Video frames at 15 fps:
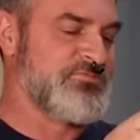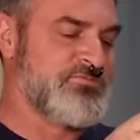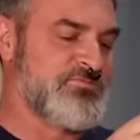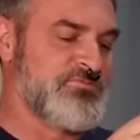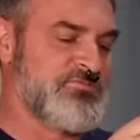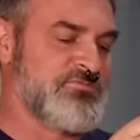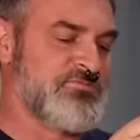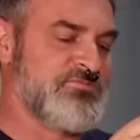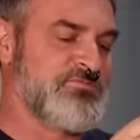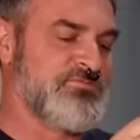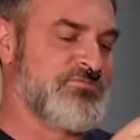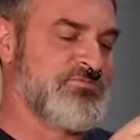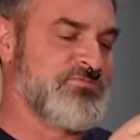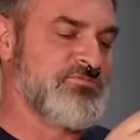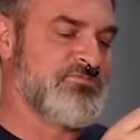
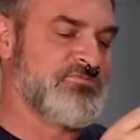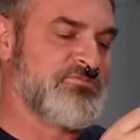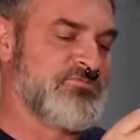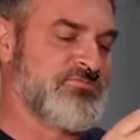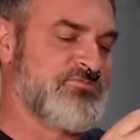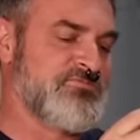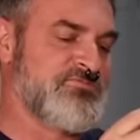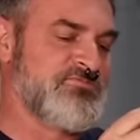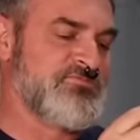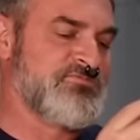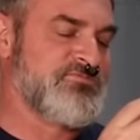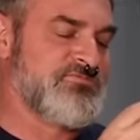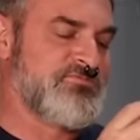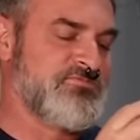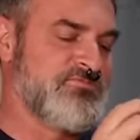
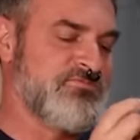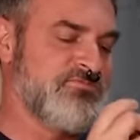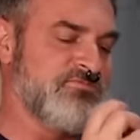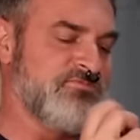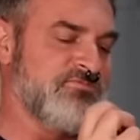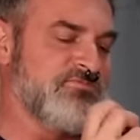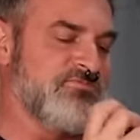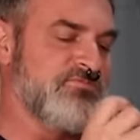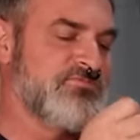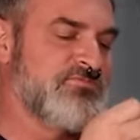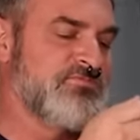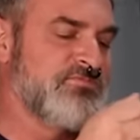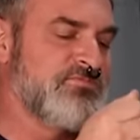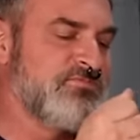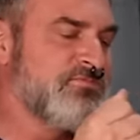
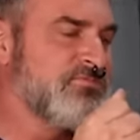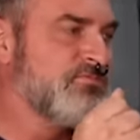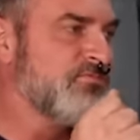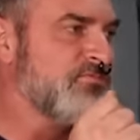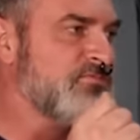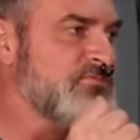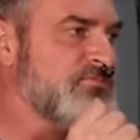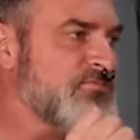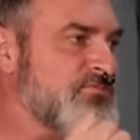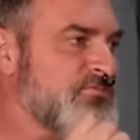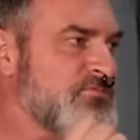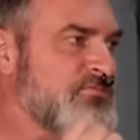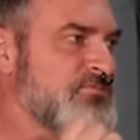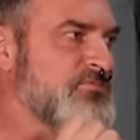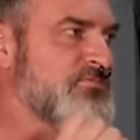
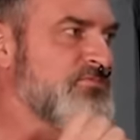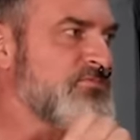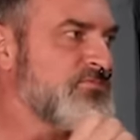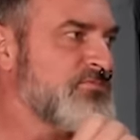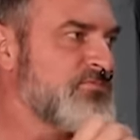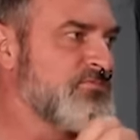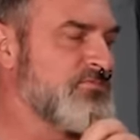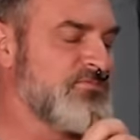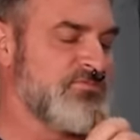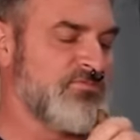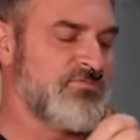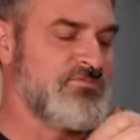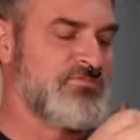The person shown says nothing.